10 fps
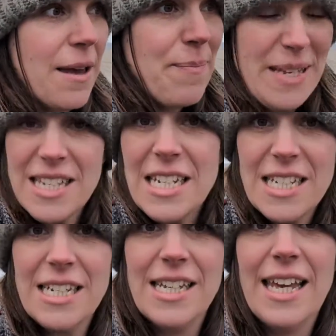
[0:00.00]

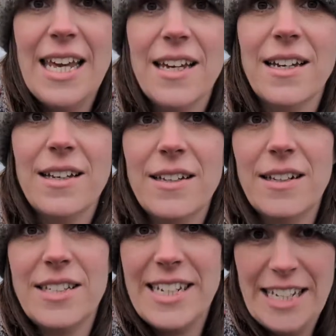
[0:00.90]
businesses here
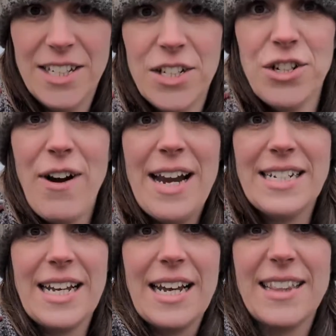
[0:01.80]
ceased
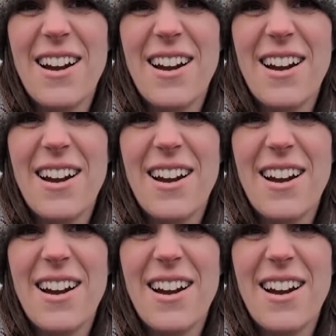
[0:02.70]
trading.